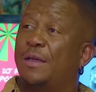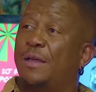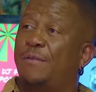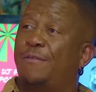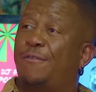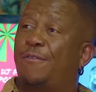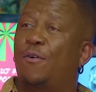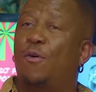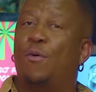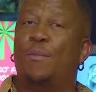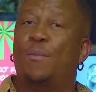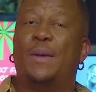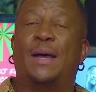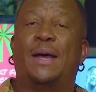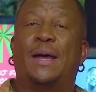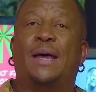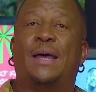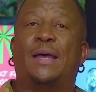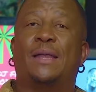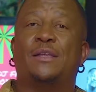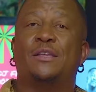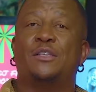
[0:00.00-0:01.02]

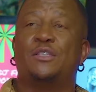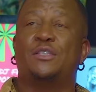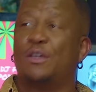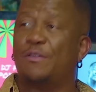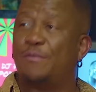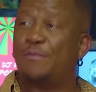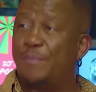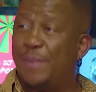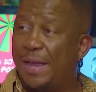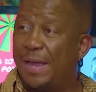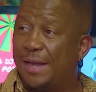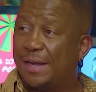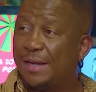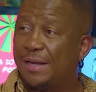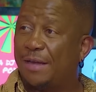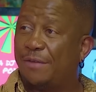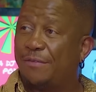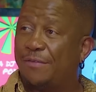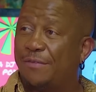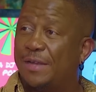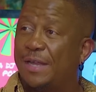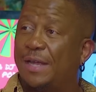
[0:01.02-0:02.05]
former Reserve Bank
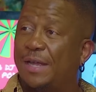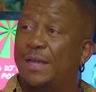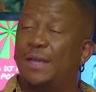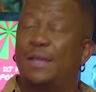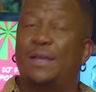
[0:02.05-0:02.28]
governor,